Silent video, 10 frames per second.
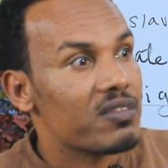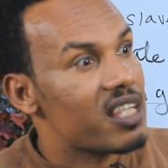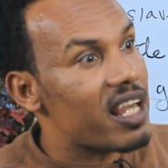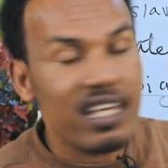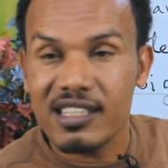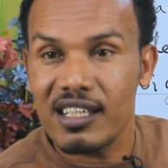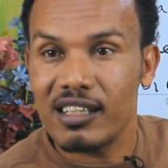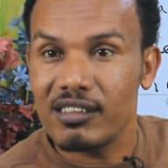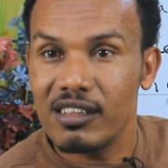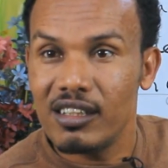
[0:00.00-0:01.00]
yeah that's
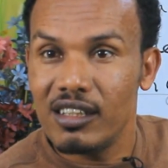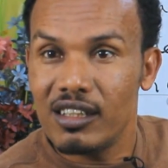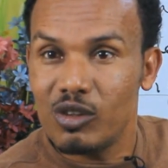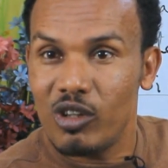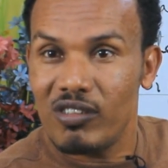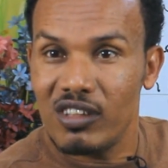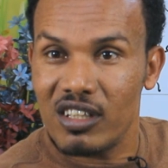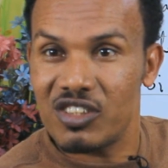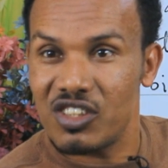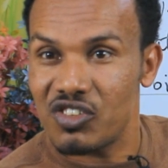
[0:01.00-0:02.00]
it you have a
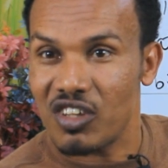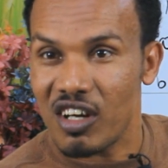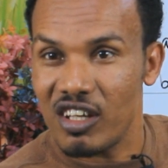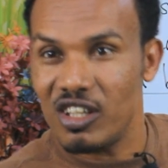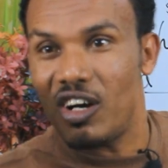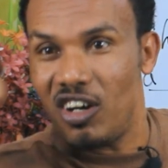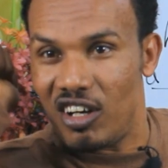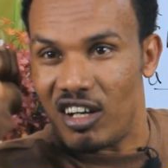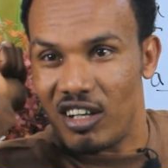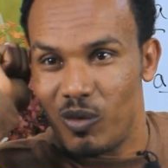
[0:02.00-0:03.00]
little sister you call
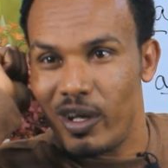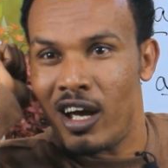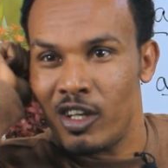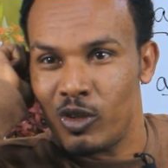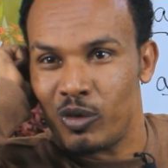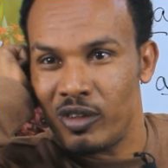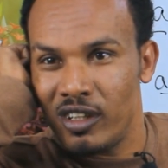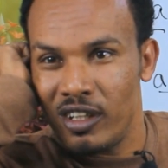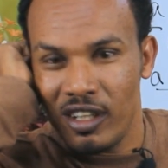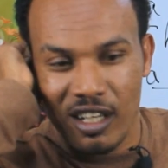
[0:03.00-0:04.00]
her where are you
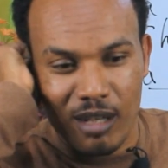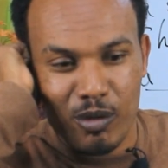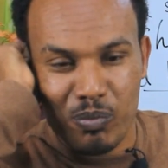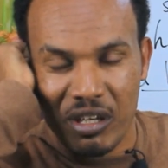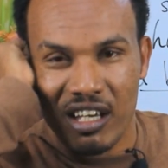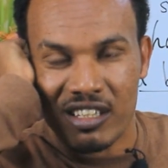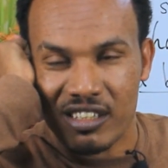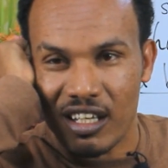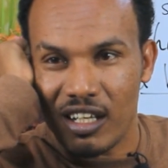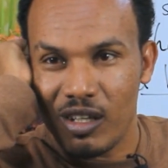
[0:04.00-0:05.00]
i'm in
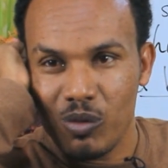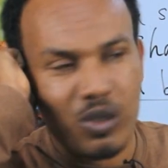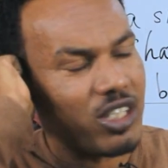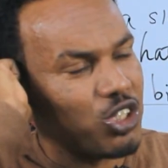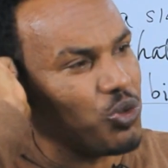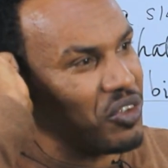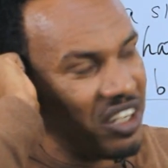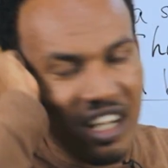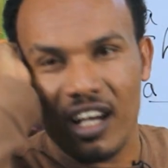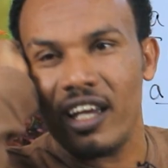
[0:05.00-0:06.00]
piazza what are you doing
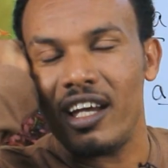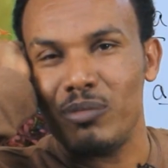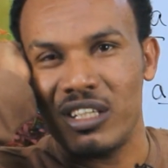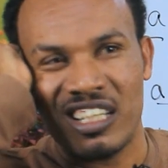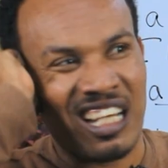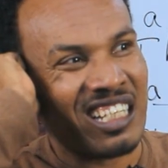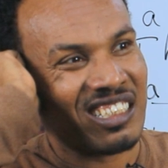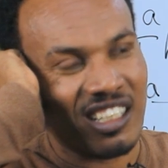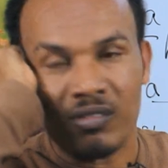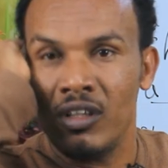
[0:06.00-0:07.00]
there i am in a night
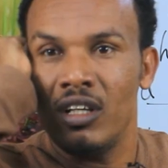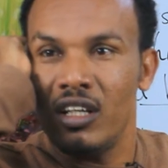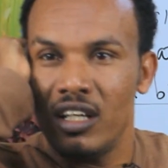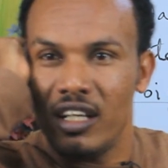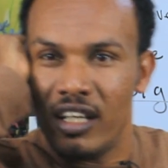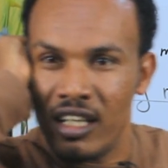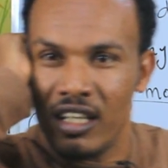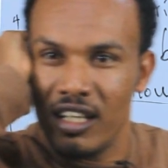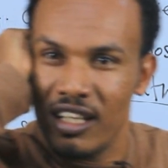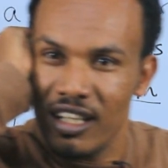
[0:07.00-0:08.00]
club huh
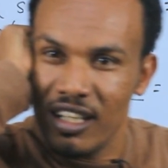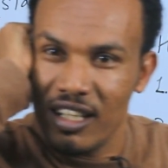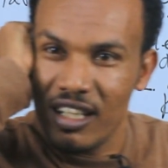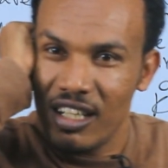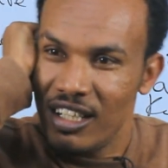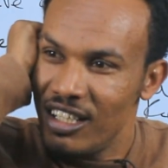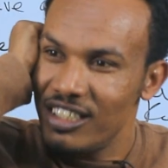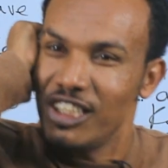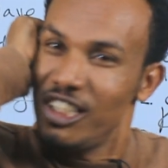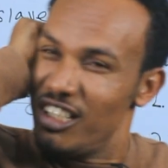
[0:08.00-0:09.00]

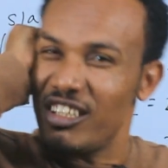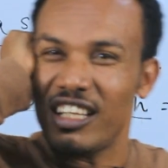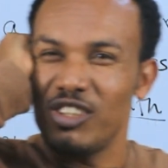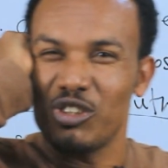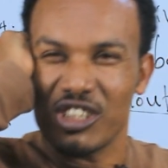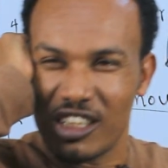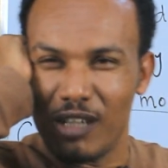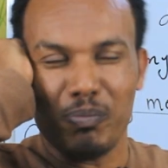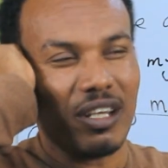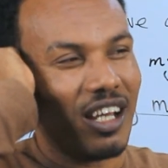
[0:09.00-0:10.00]
do you know that you're
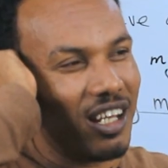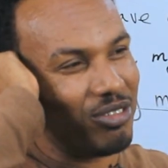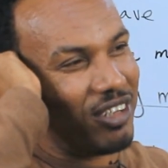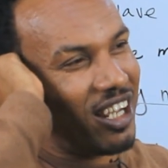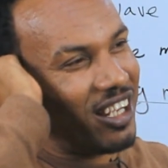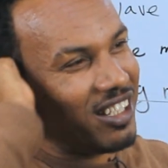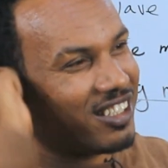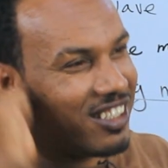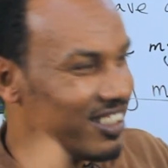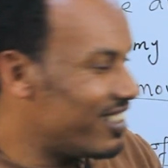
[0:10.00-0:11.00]
stepping out of line
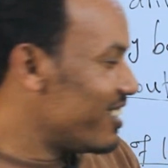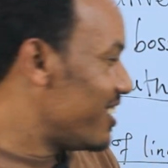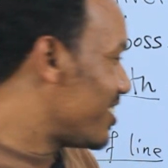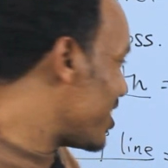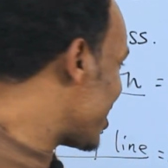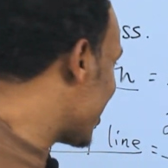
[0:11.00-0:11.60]
right